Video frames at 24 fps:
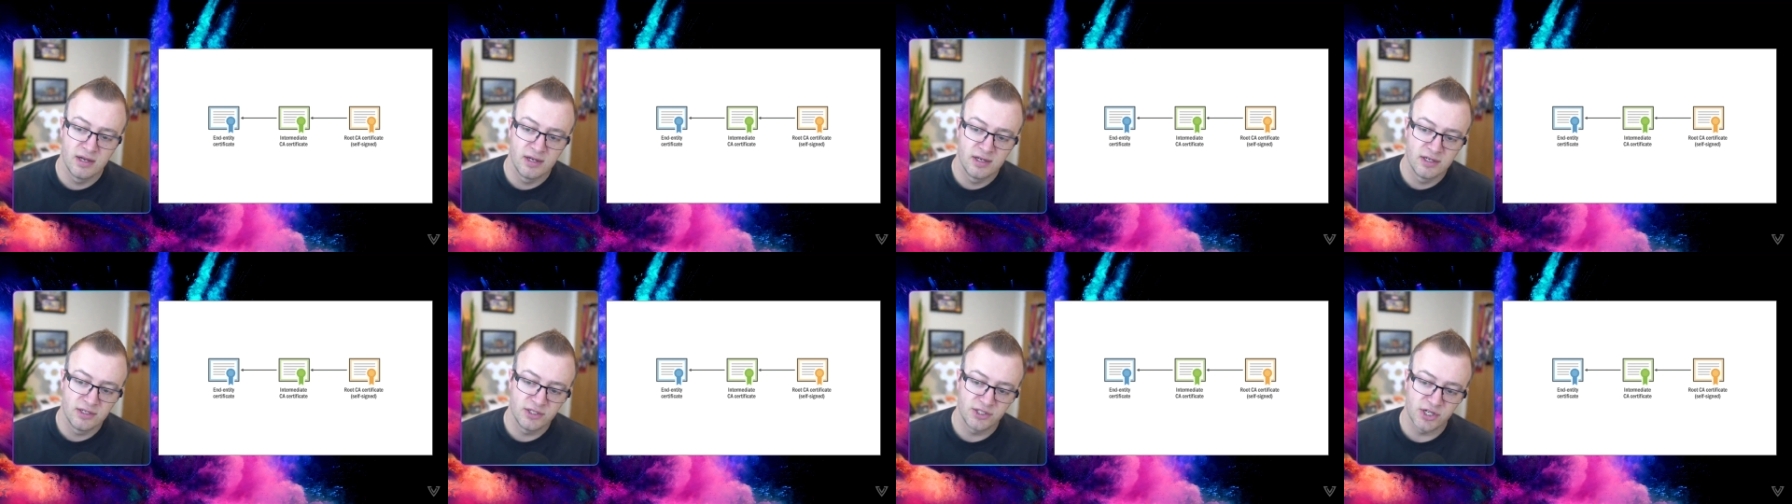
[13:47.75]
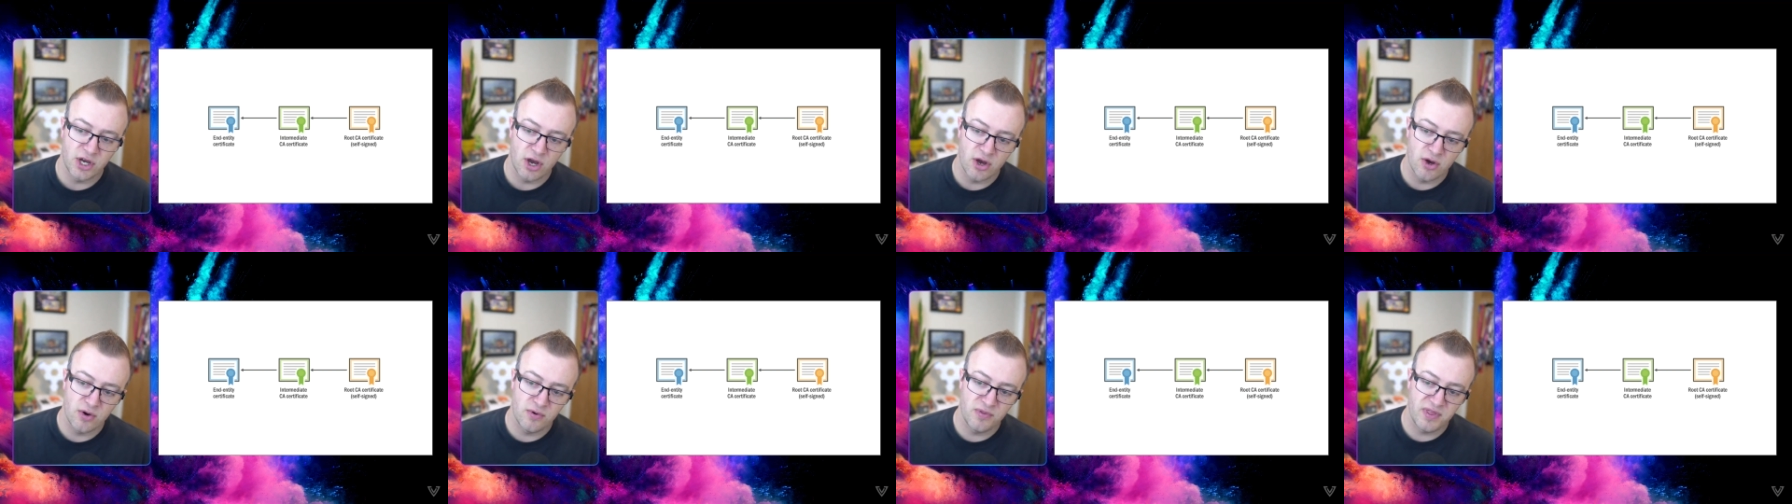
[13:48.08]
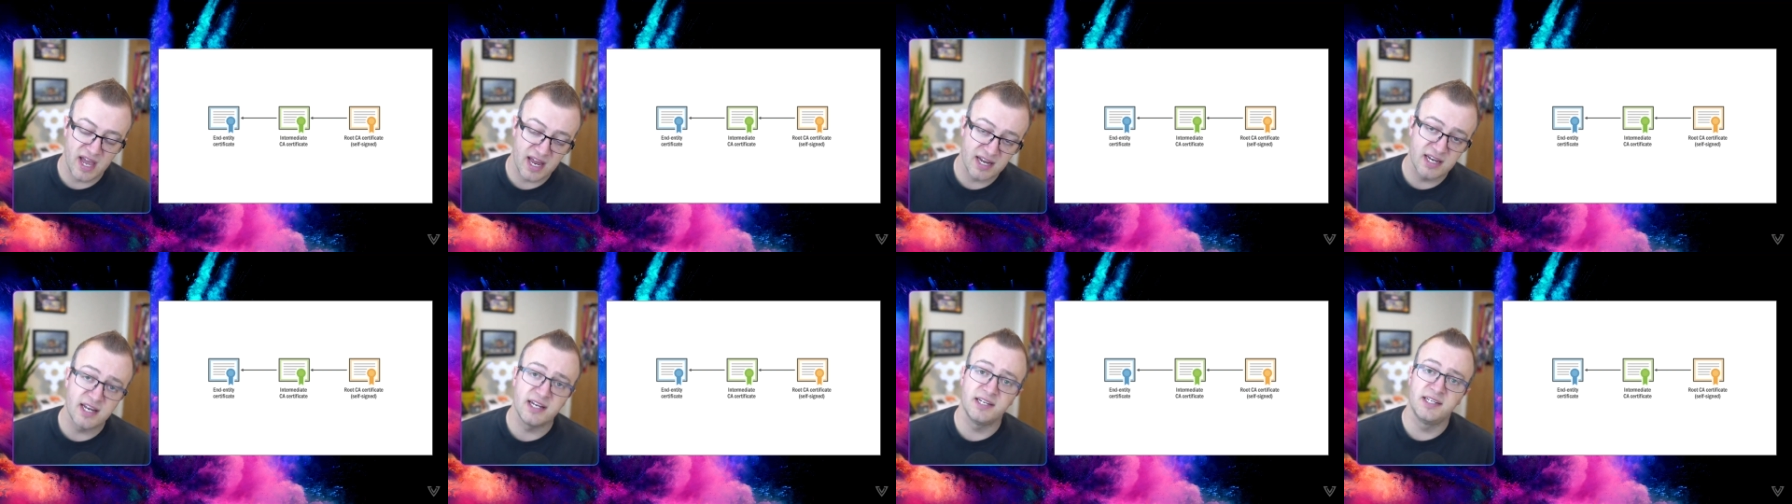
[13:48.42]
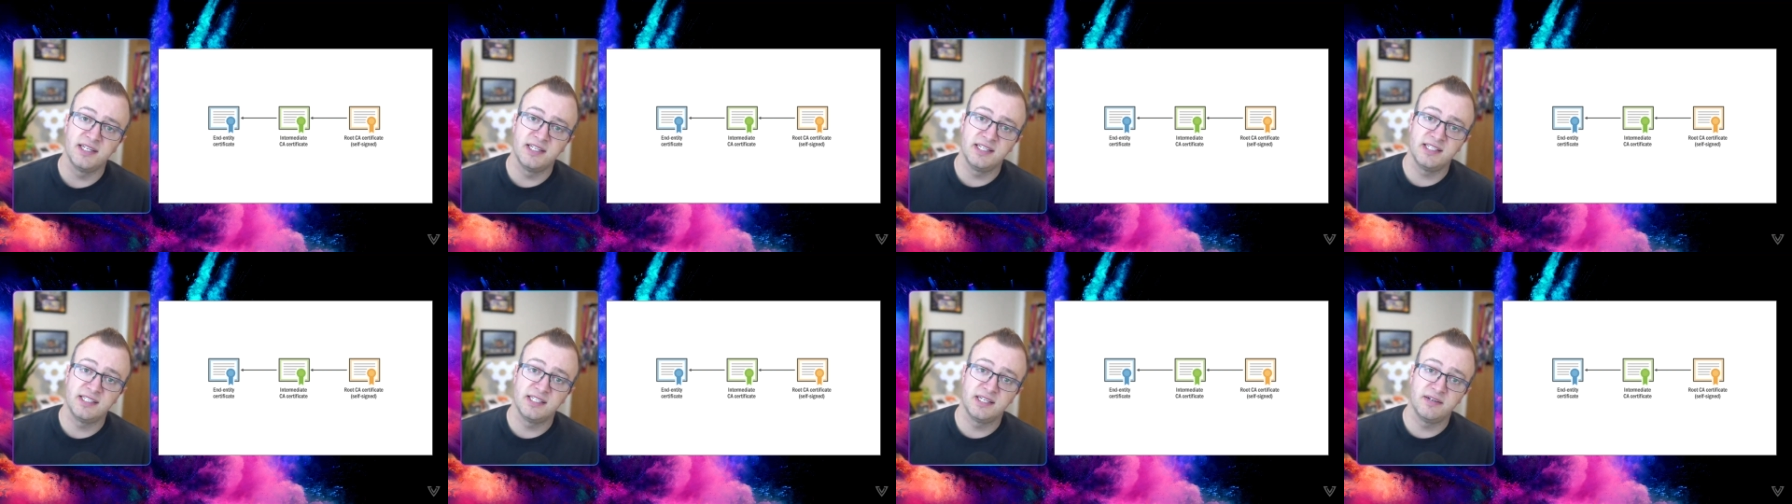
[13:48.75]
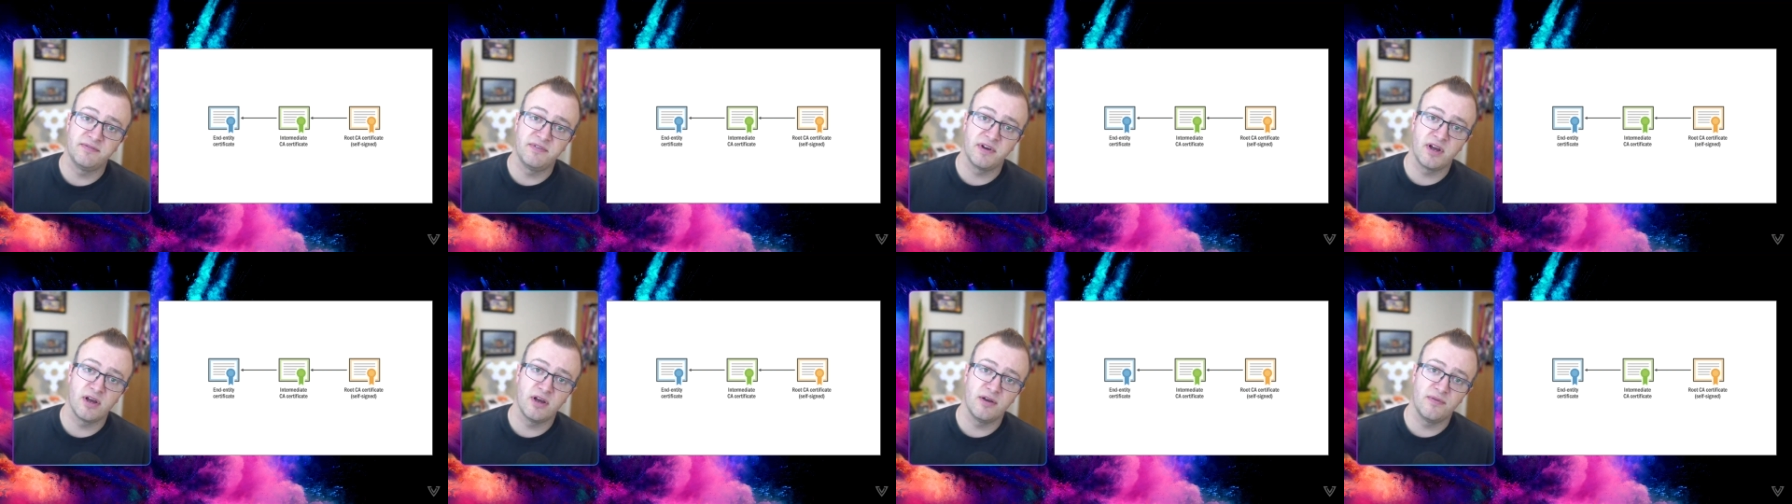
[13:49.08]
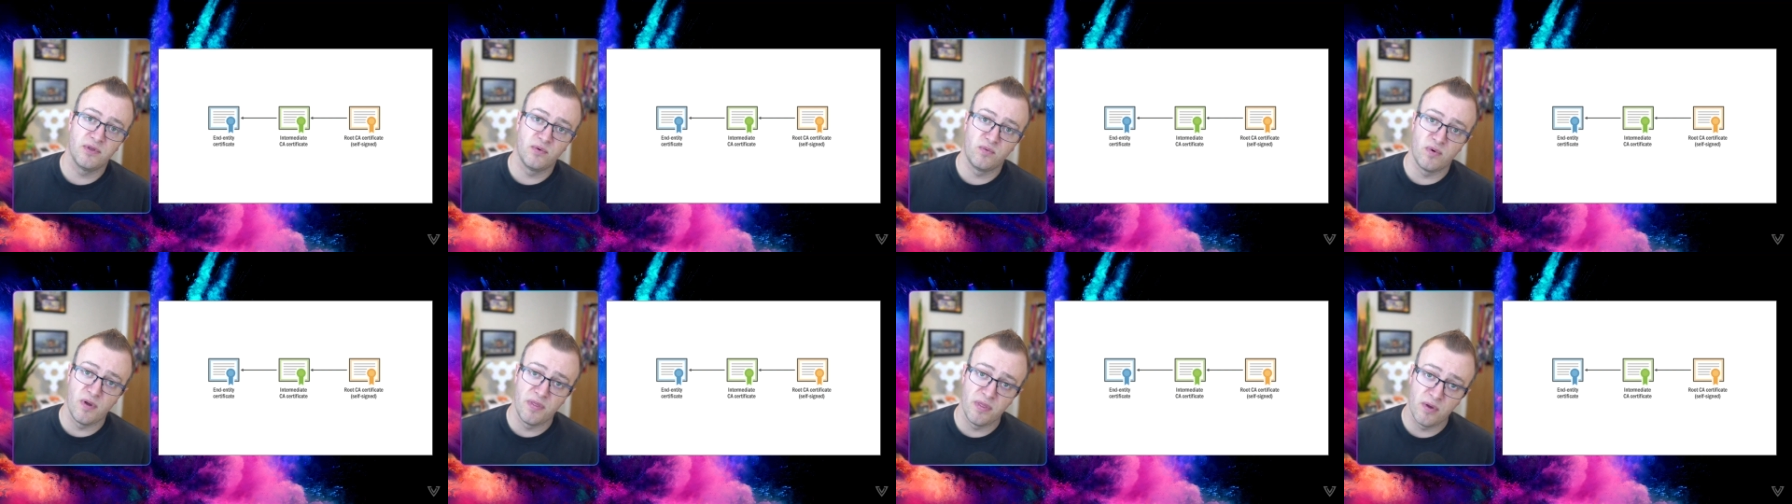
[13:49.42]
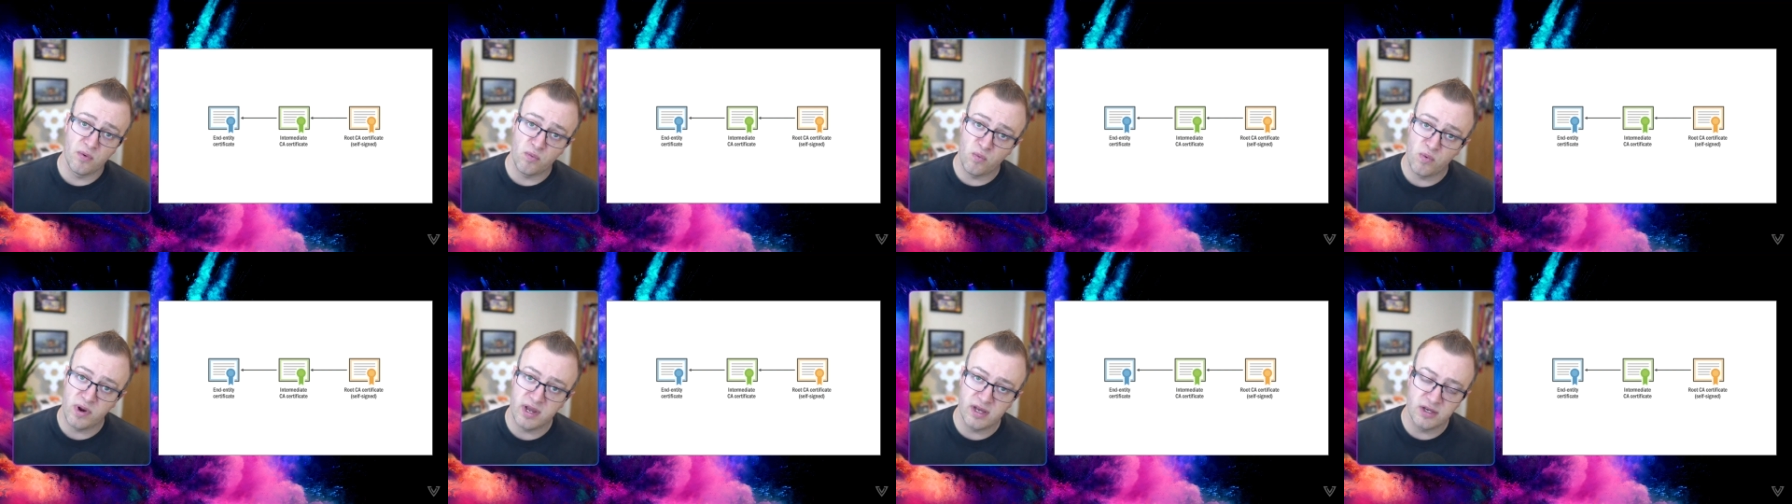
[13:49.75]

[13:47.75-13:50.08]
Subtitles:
So the end entity certificate, the one that we